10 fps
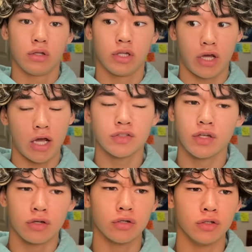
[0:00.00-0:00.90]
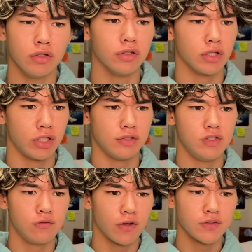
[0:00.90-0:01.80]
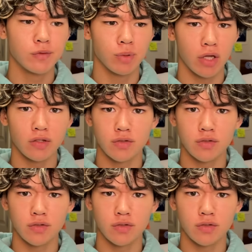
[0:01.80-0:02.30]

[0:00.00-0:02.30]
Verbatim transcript: Like I said earlier, like defensive plays